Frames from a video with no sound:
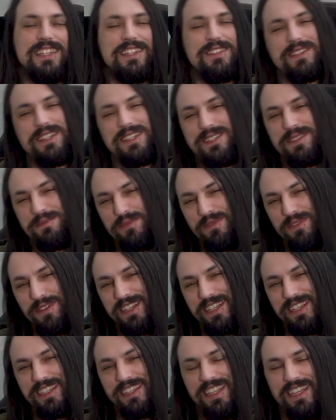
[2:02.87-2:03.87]
of
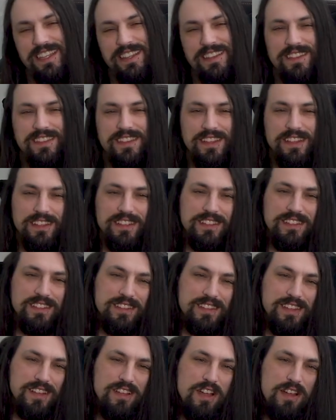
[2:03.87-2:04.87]
disappointing that
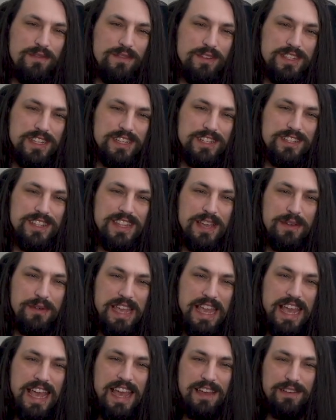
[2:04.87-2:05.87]
the conversation that we
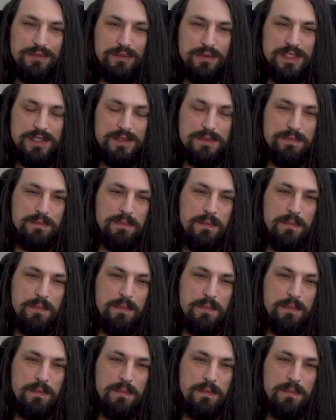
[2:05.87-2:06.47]
have was